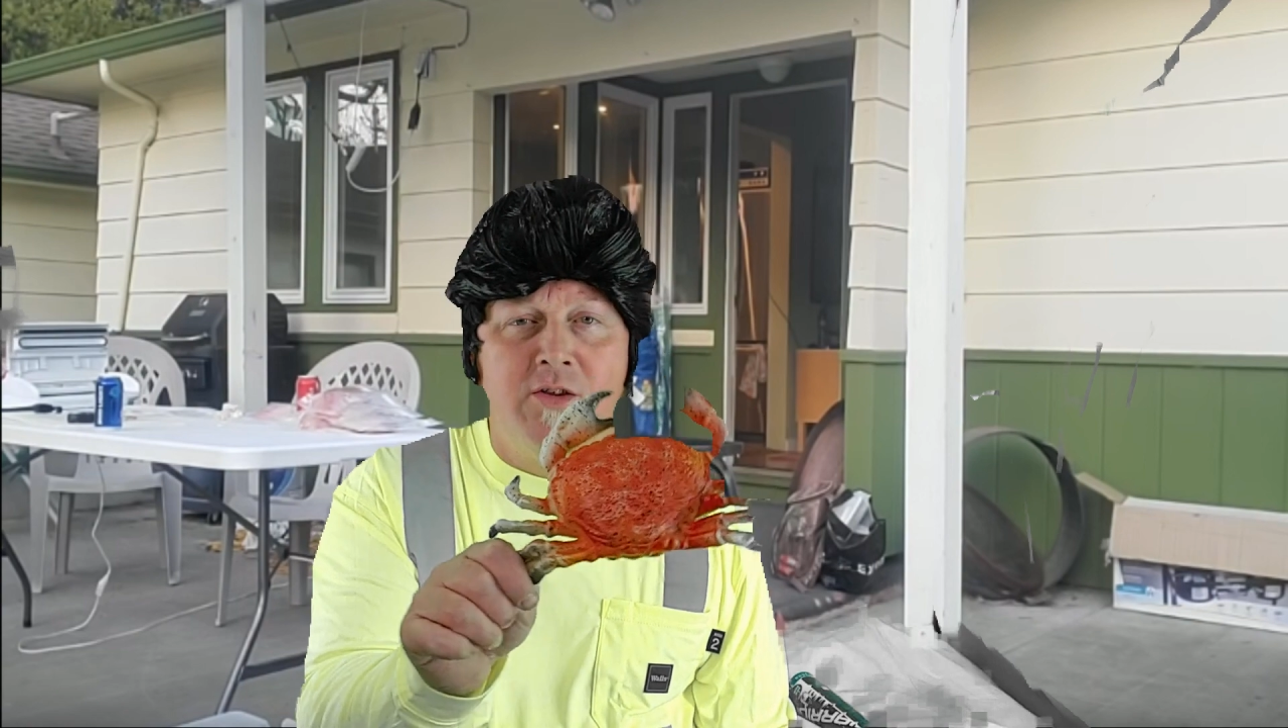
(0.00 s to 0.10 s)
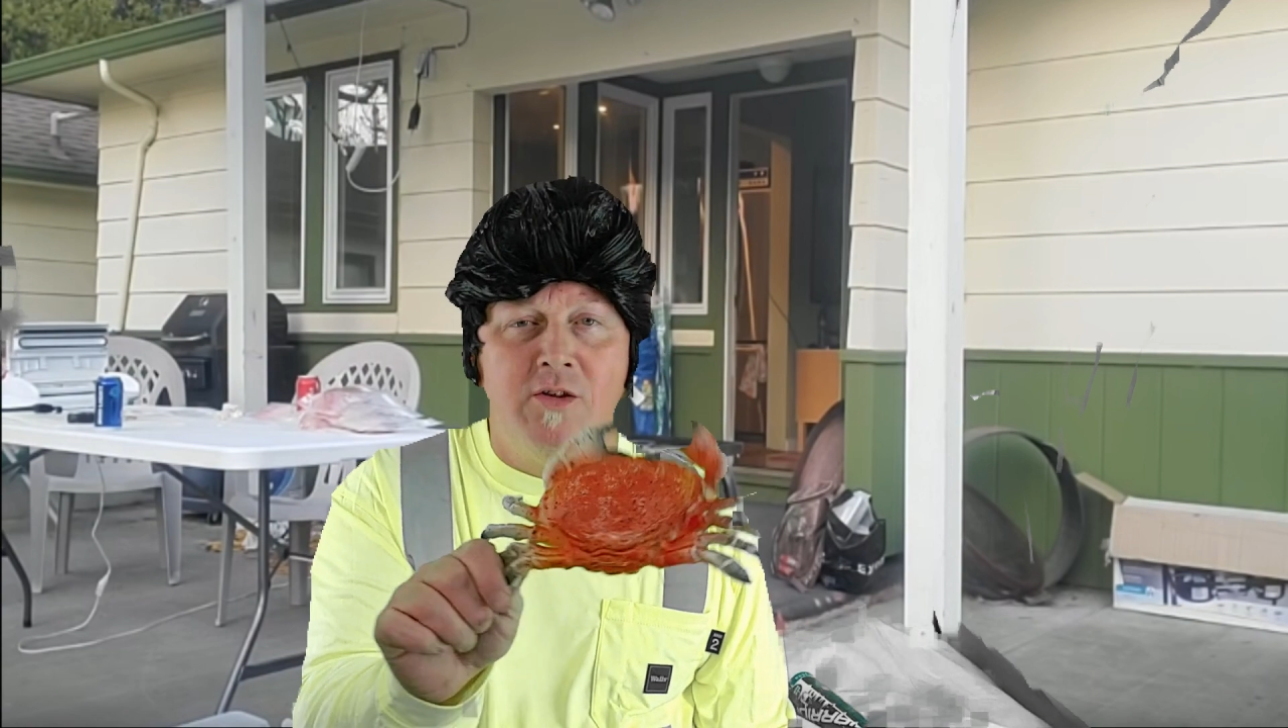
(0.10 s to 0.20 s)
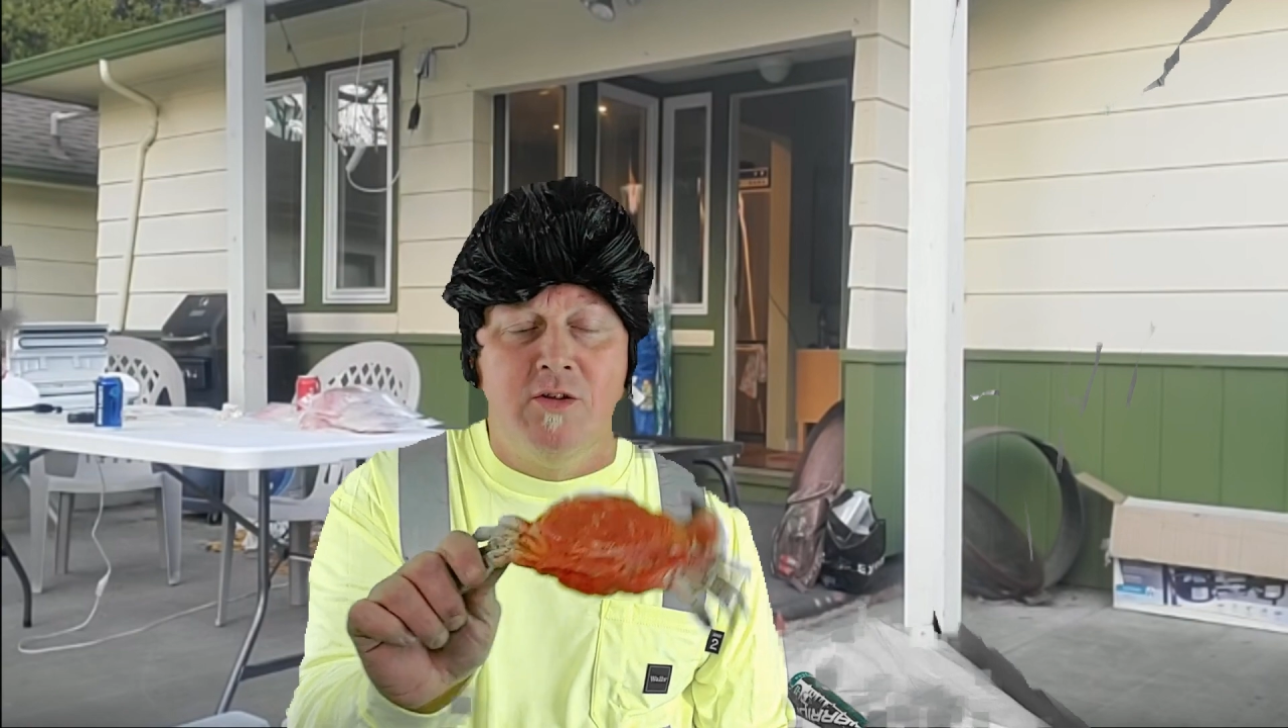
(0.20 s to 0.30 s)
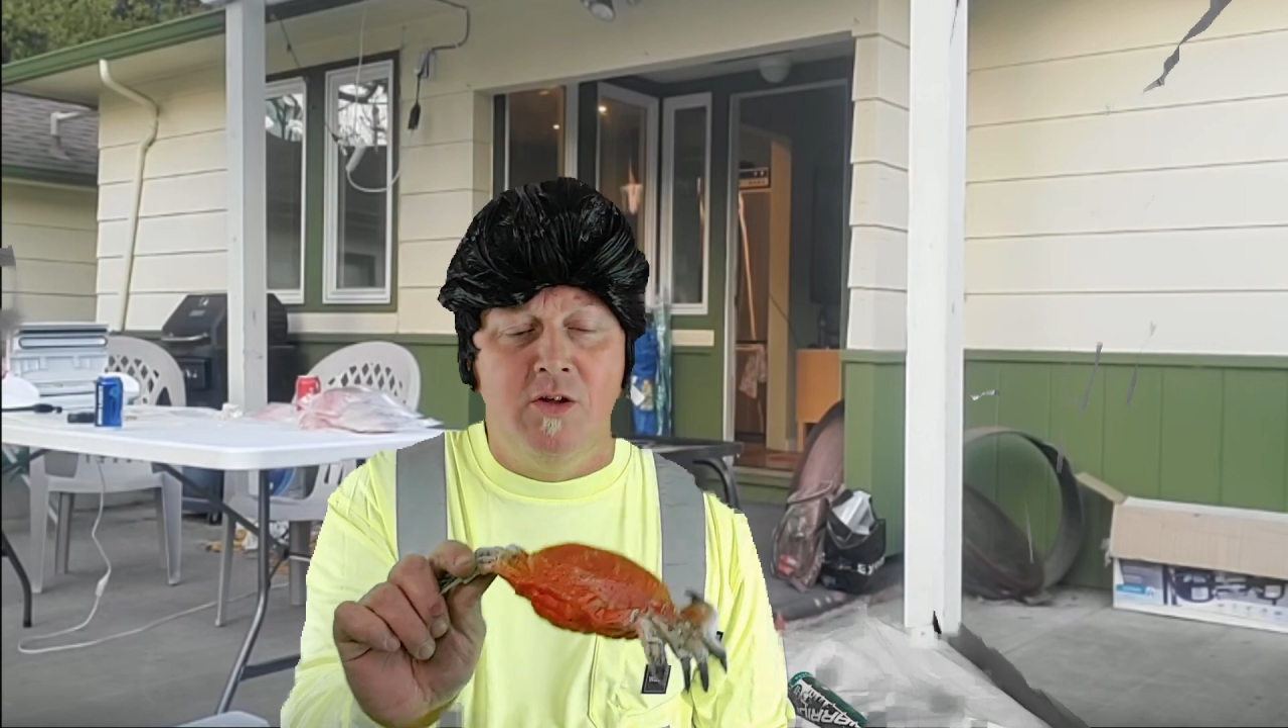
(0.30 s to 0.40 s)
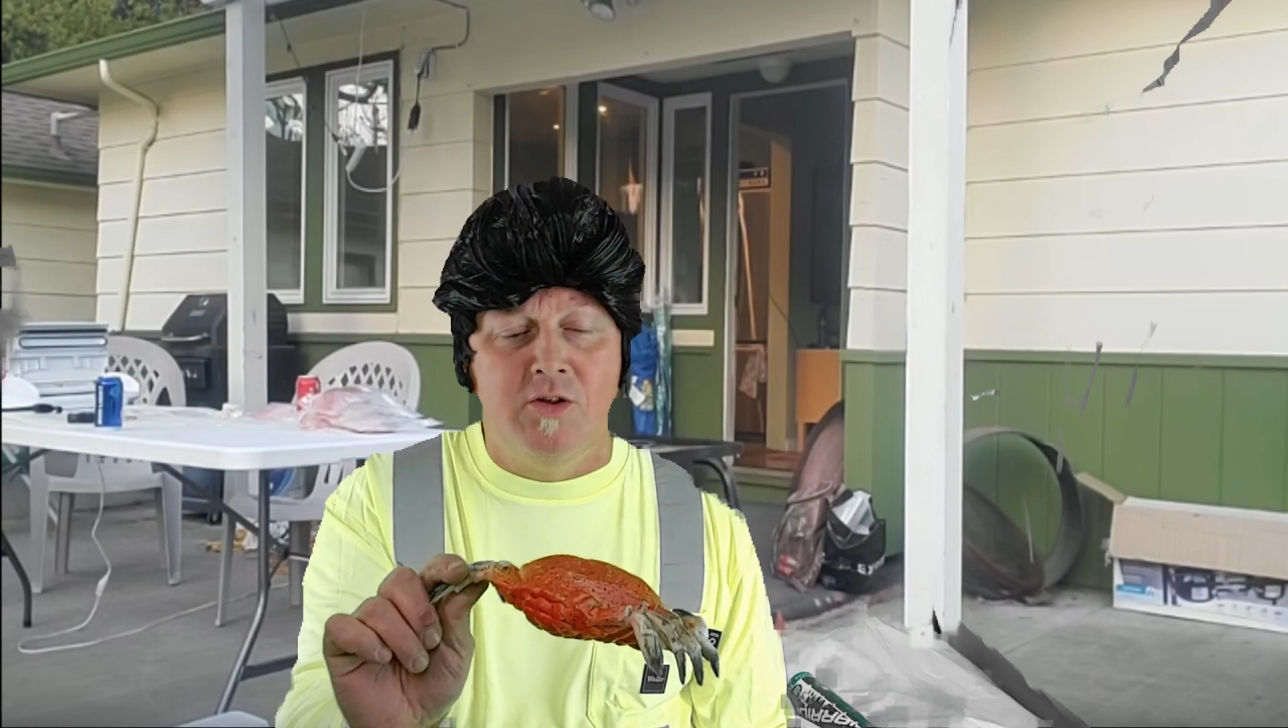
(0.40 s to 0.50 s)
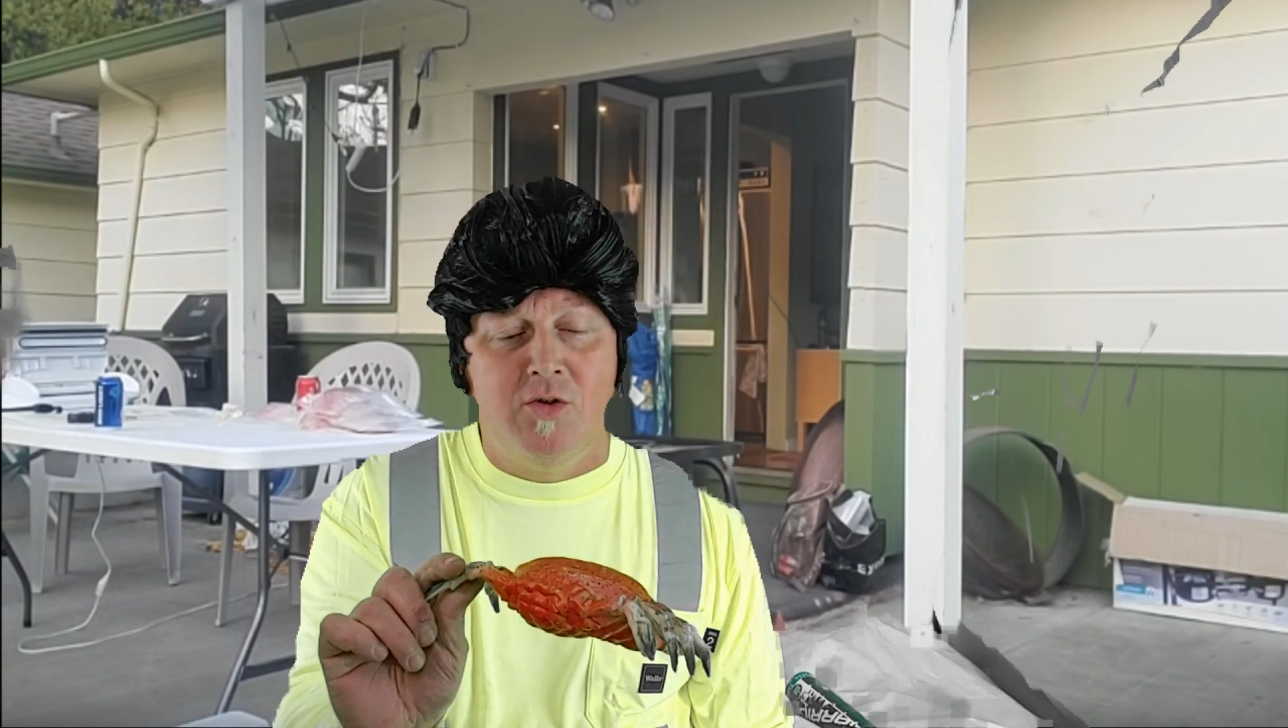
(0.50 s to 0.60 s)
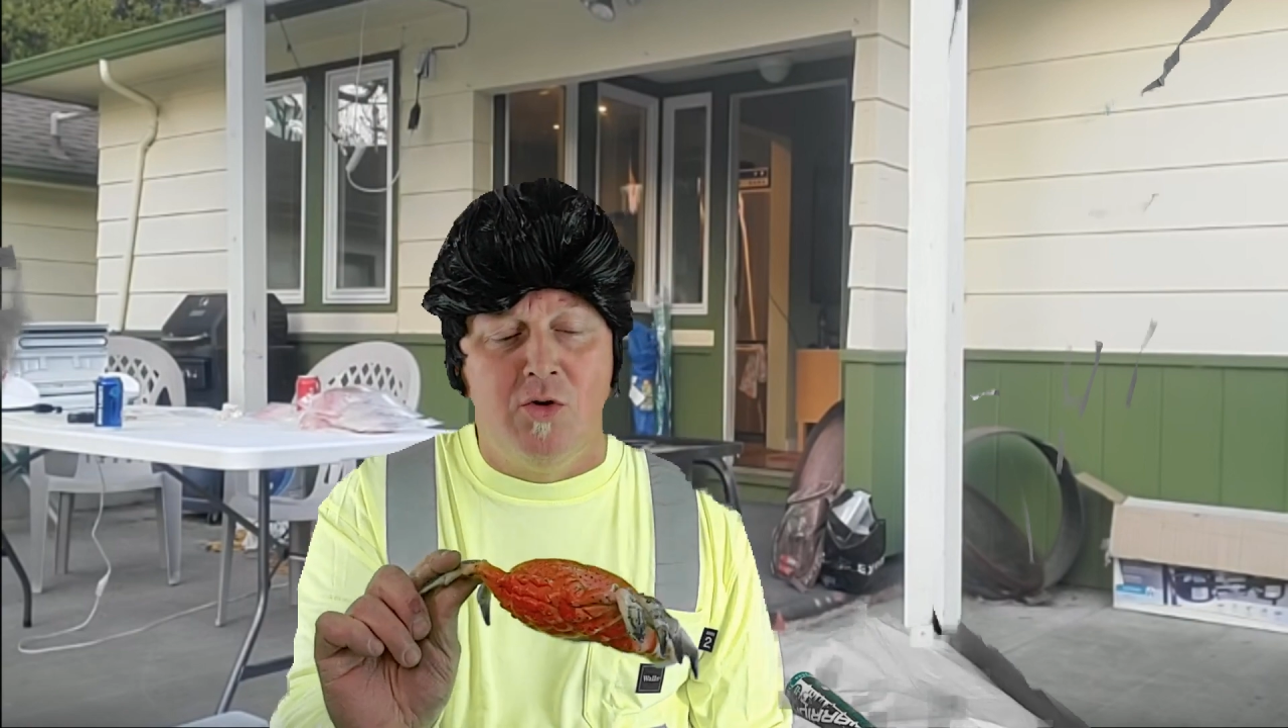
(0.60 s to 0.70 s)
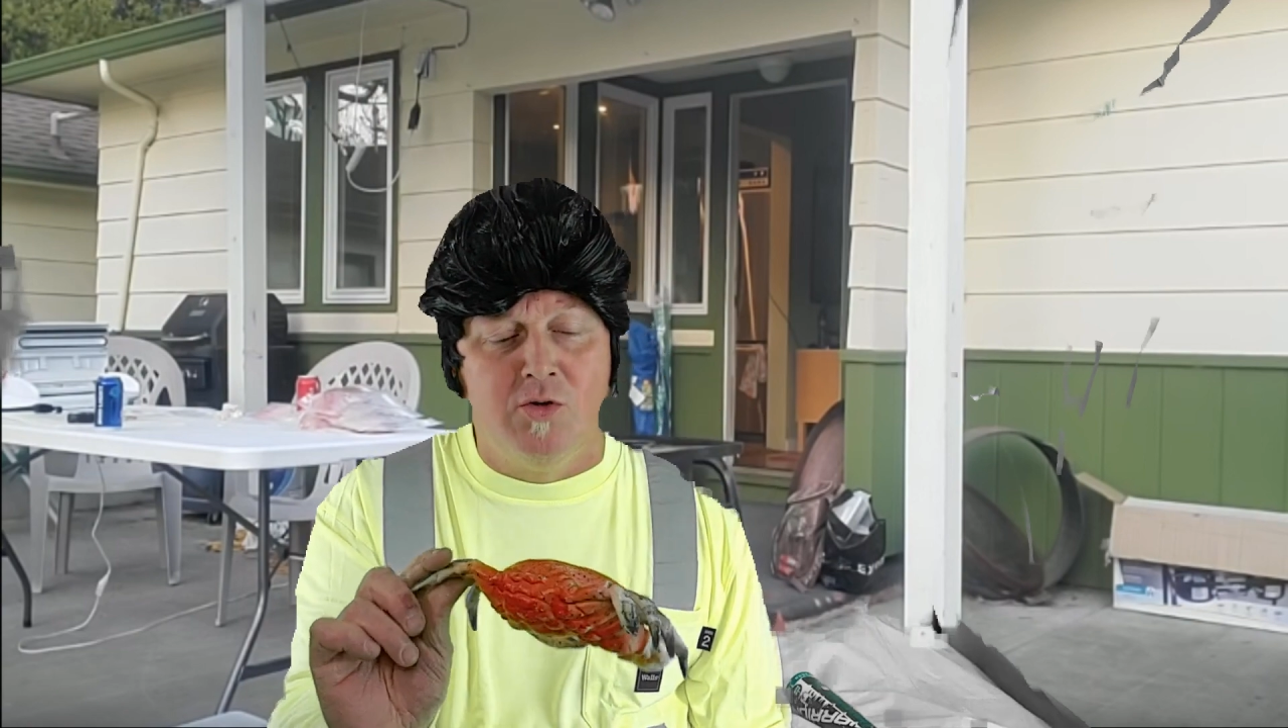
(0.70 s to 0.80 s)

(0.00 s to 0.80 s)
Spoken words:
It